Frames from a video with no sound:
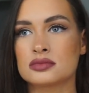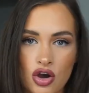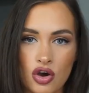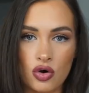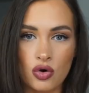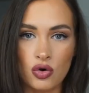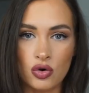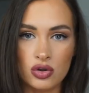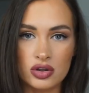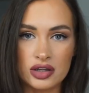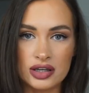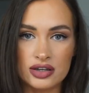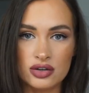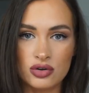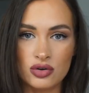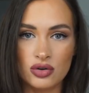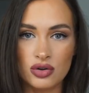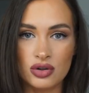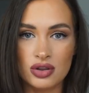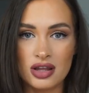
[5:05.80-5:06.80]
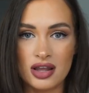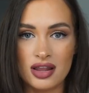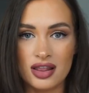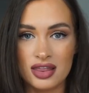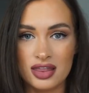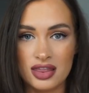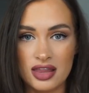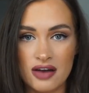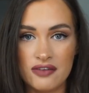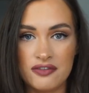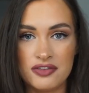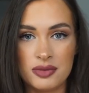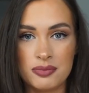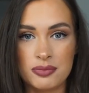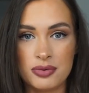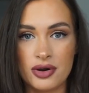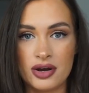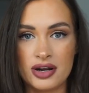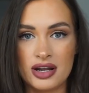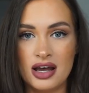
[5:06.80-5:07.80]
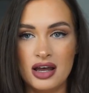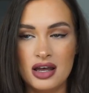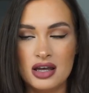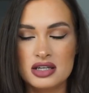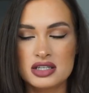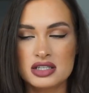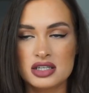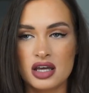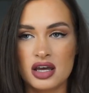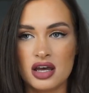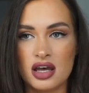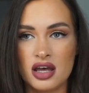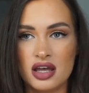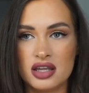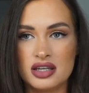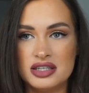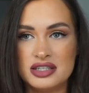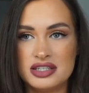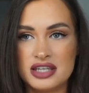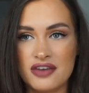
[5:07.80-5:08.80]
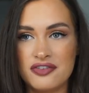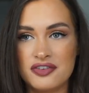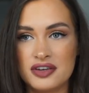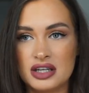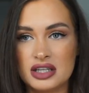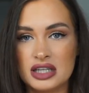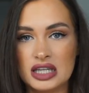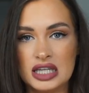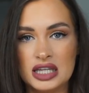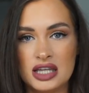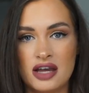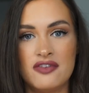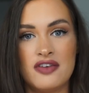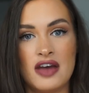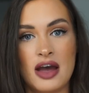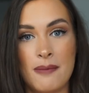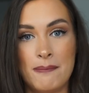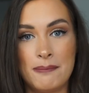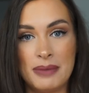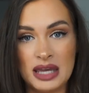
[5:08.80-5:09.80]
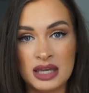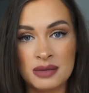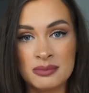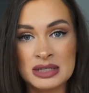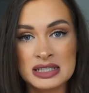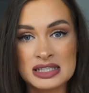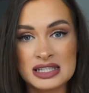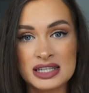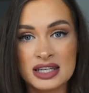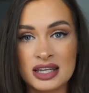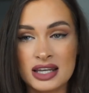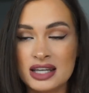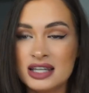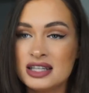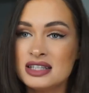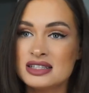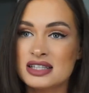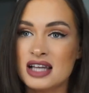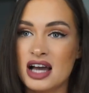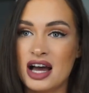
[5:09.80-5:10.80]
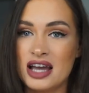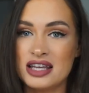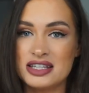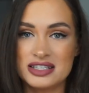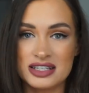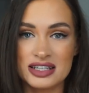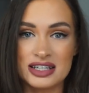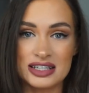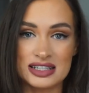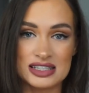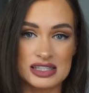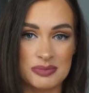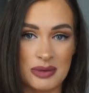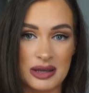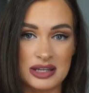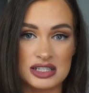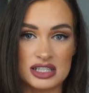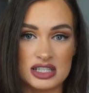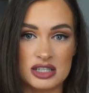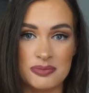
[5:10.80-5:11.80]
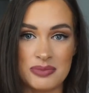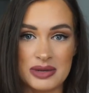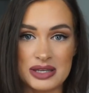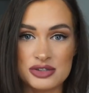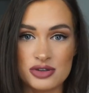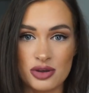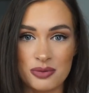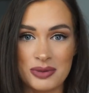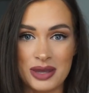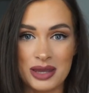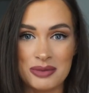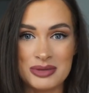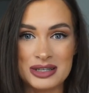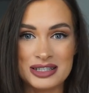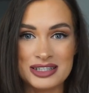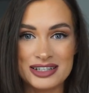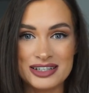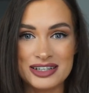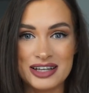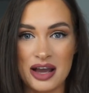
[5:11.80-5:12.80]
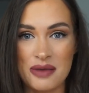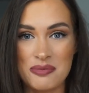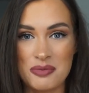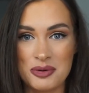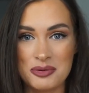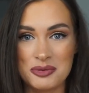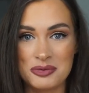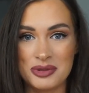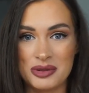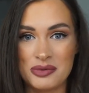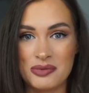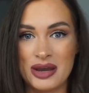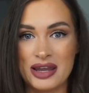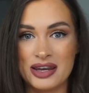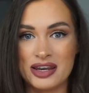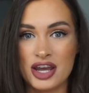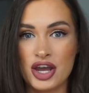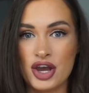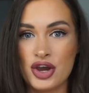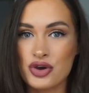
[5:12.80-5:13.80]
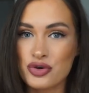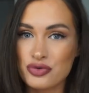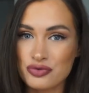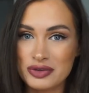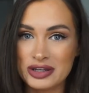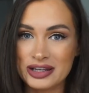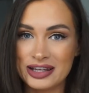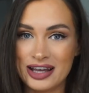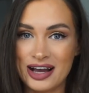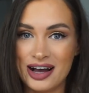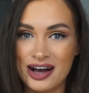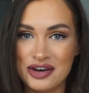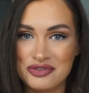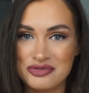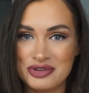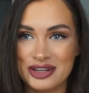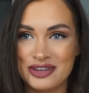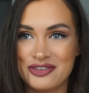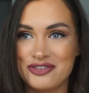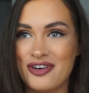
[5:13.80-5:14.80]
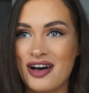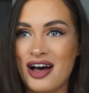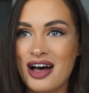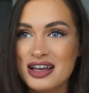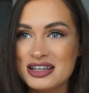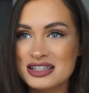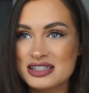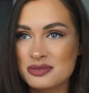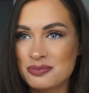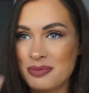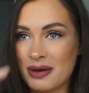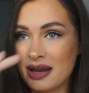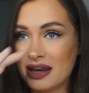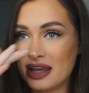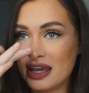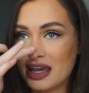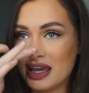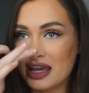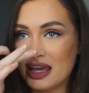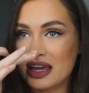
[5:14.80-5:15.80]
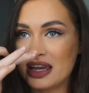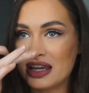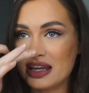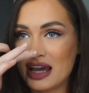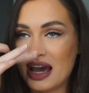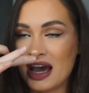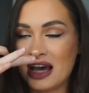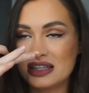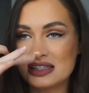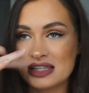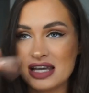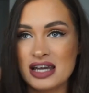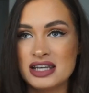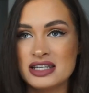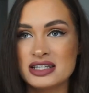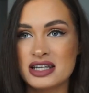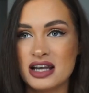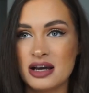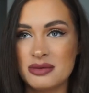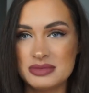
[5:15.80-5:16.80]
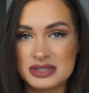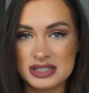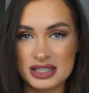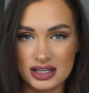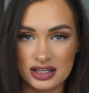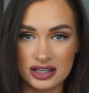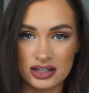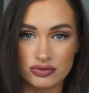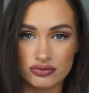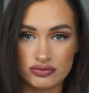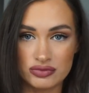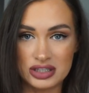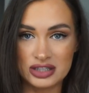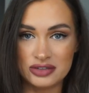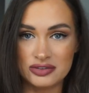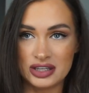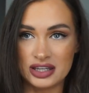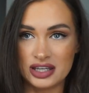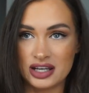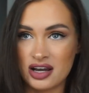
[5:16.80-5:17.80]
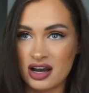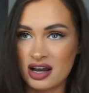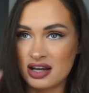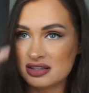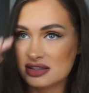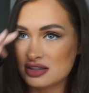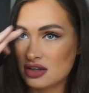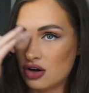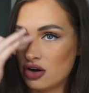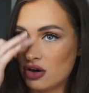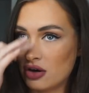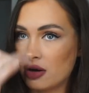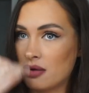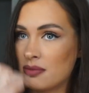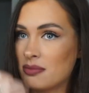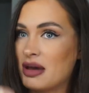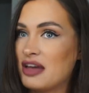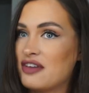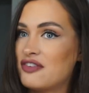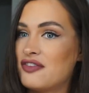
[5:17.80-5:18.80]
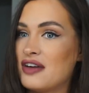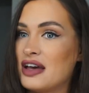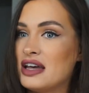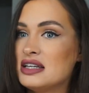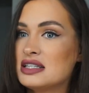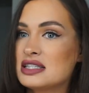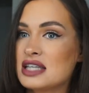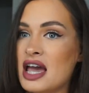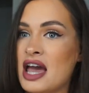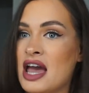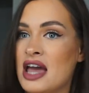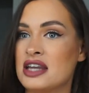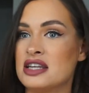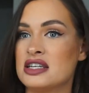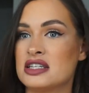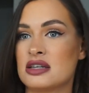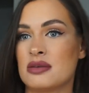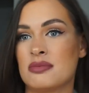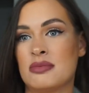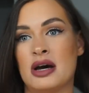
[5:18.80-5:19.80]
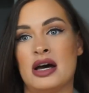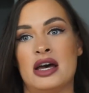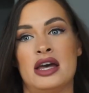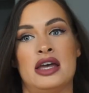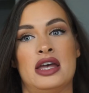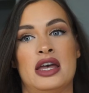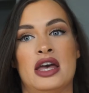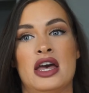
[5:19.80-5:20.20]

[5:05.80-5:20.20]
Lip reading: All in all, love the product. Definitely love how pigmented it is. I didn't expect it to be so pigmented. I probably went really hard, really fast, but it has ended up settling really, really nice on my face and my